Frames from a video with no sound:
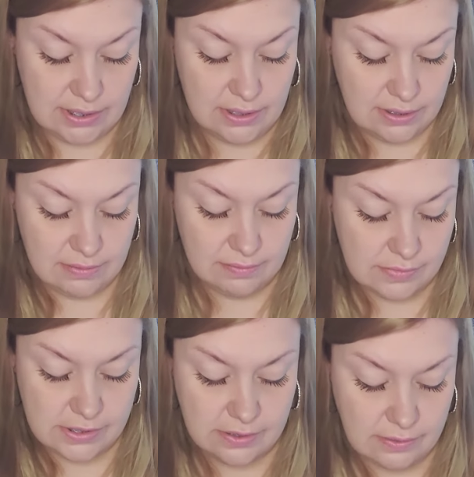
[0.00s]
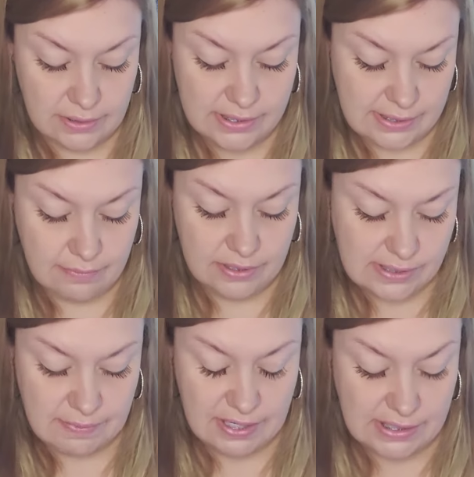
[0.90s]
Um, so let's see, what
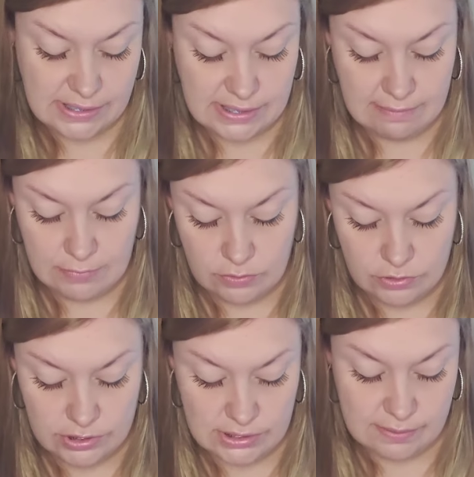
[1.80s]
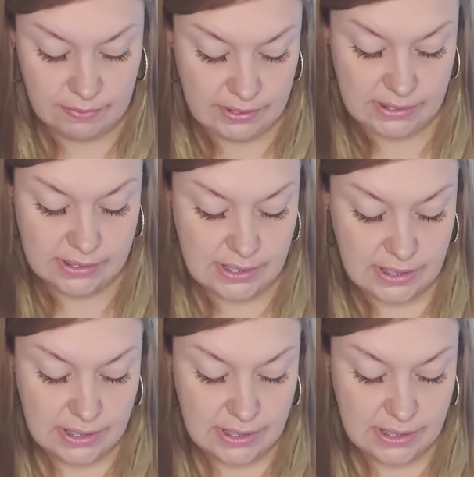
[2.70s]
is Pisces emotions, please?